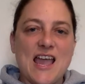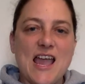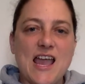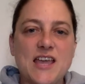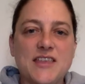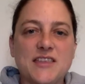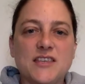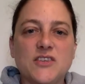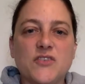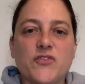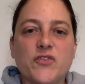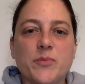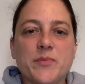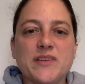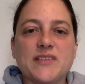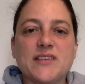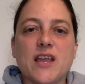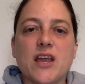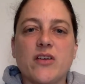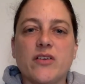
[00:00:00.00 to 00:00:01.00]
Hey, this is from
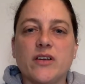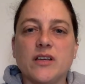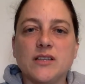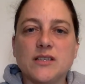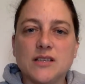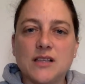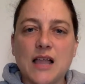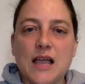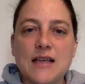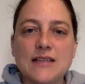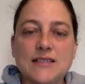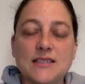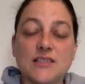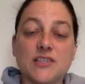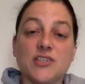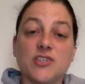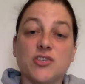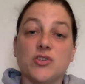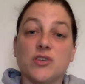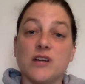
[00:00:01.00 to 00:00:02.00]
Miss Haring's class. This
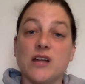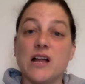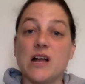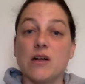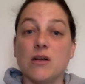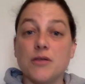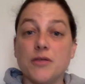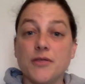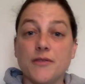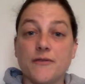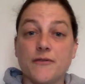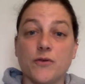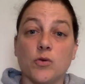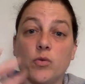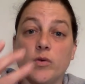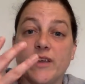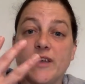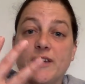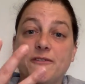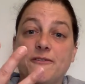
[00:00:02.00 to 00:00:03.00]
is your health for
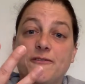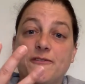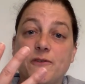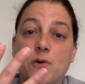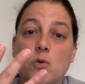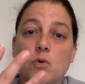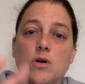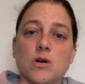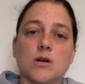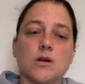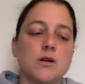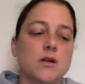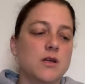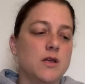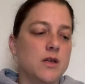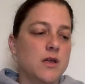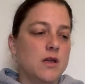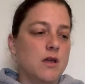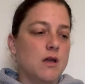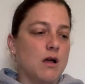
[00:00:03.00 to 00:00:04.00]
week four.
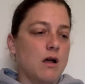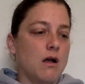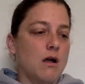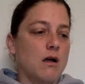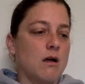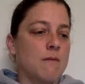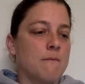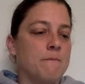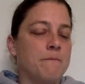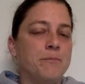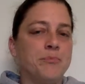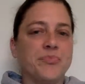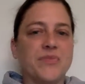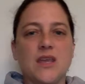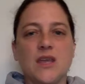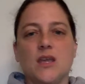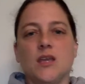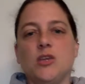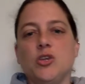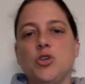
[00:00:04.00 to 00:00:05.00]
Um,
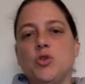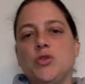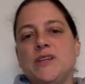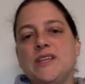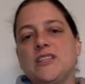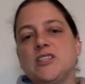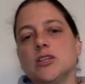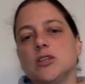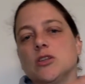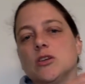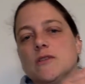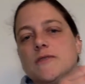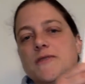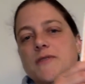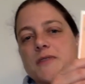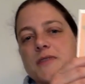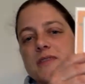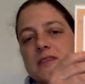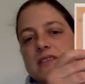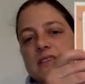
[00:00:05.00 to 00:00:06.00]
you need to look
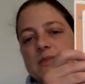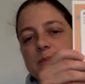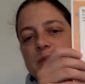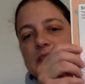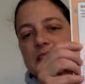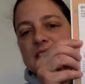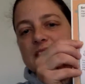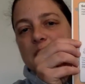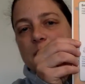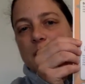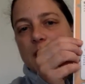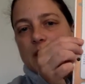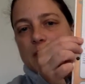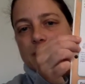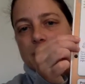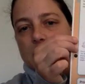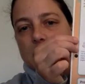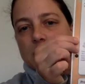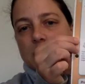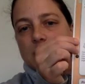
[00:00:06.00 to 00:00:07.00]
for this piece of
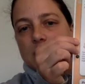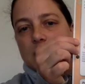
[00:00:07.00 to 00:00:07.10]
paper.